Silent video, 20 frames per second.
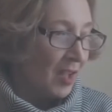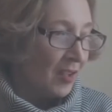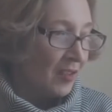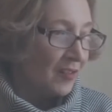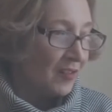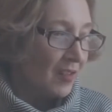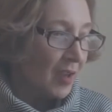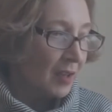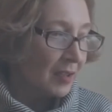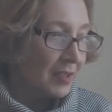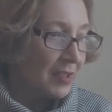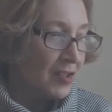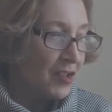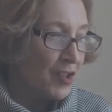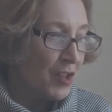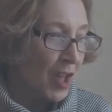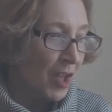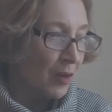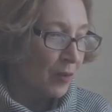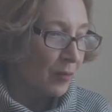starting
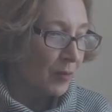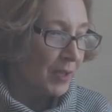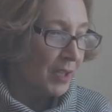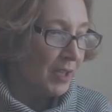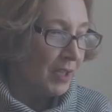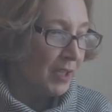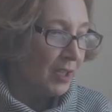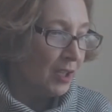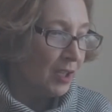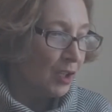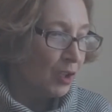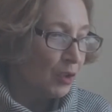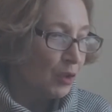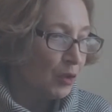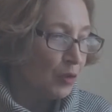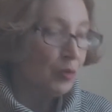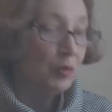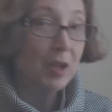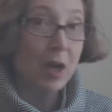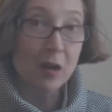January
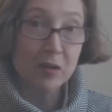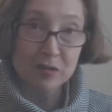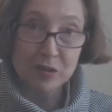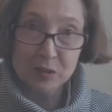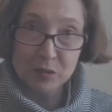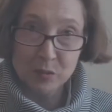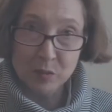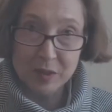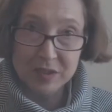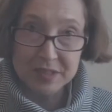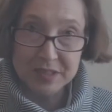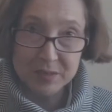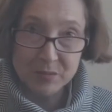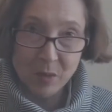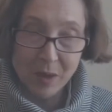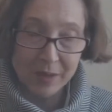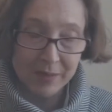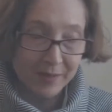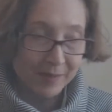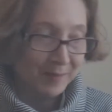
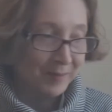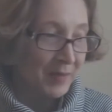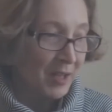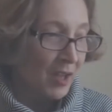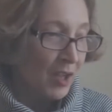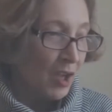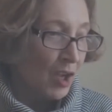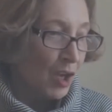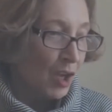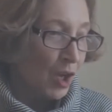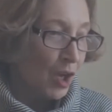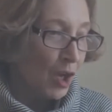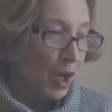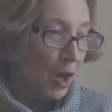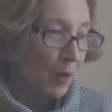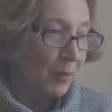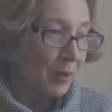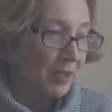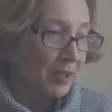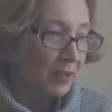2021,
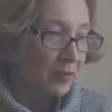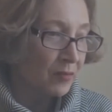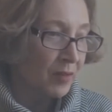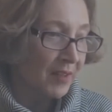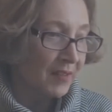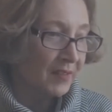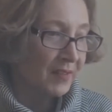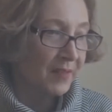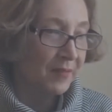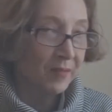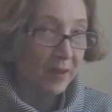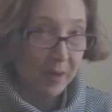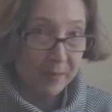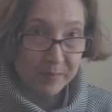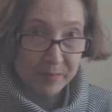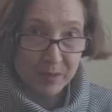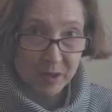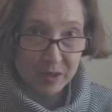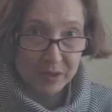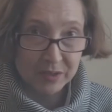common interest
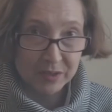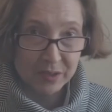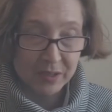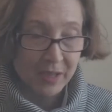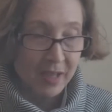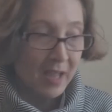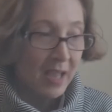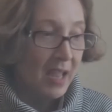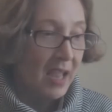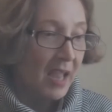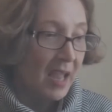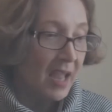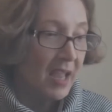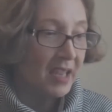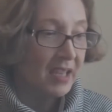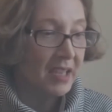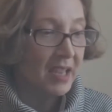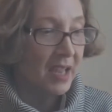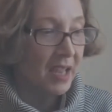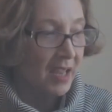development,
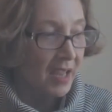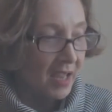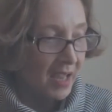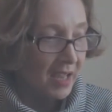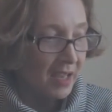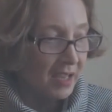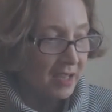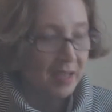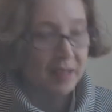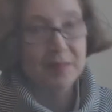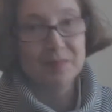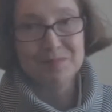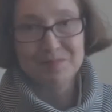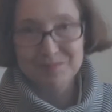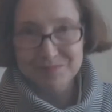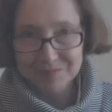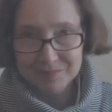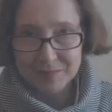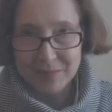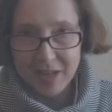aka
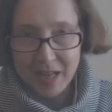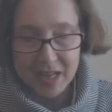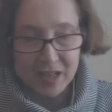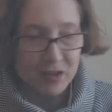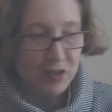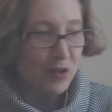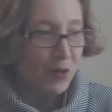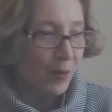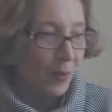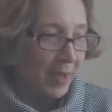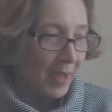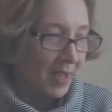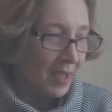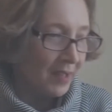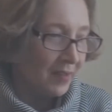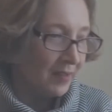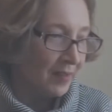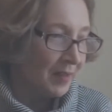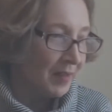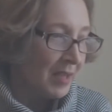
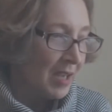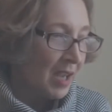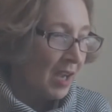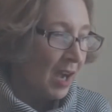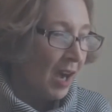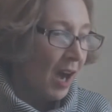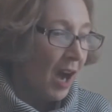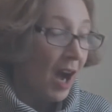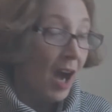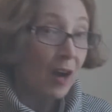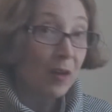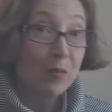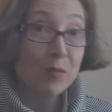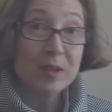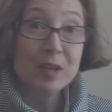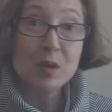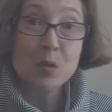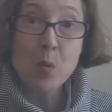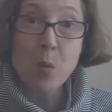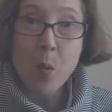HOAs, are
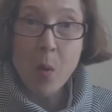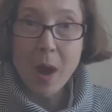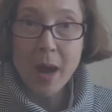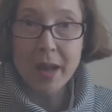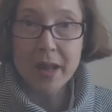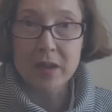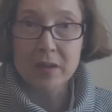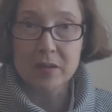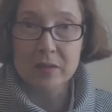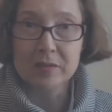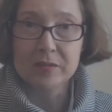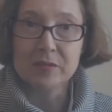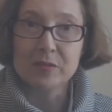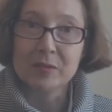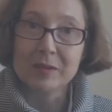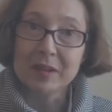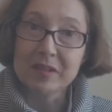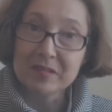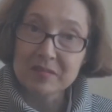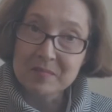required, so
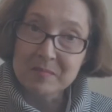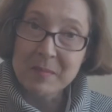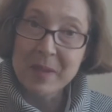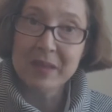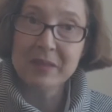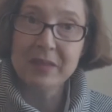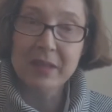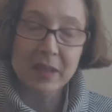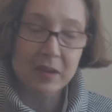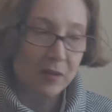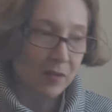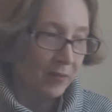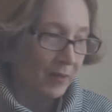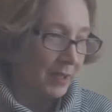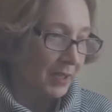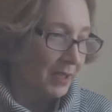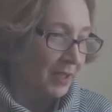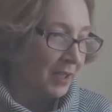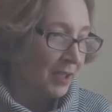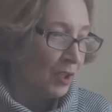that's
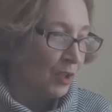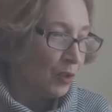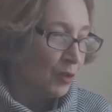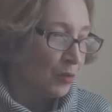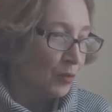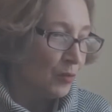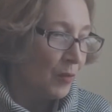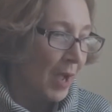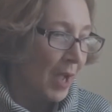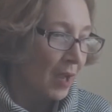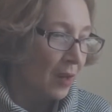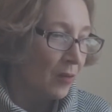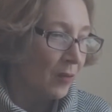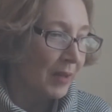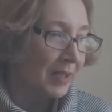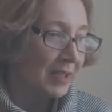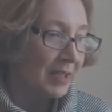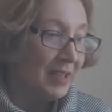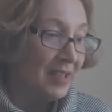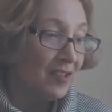mandatory, to allow
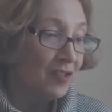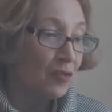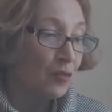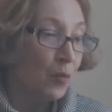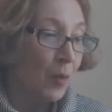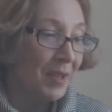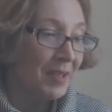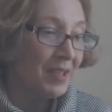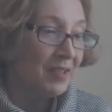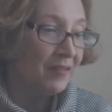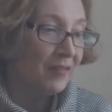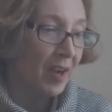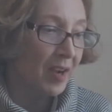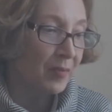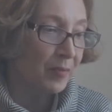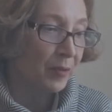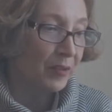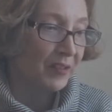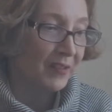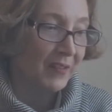at least
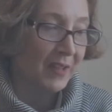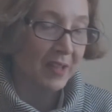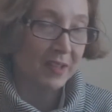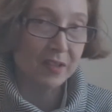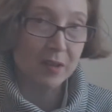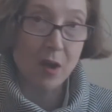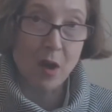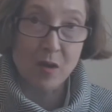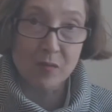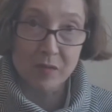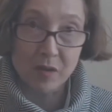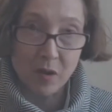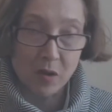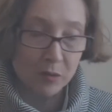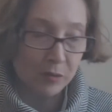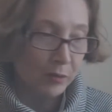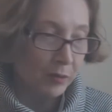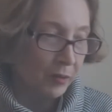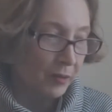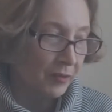25% of
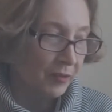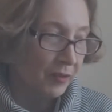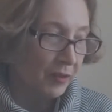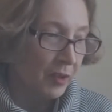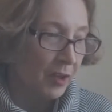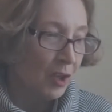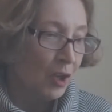owners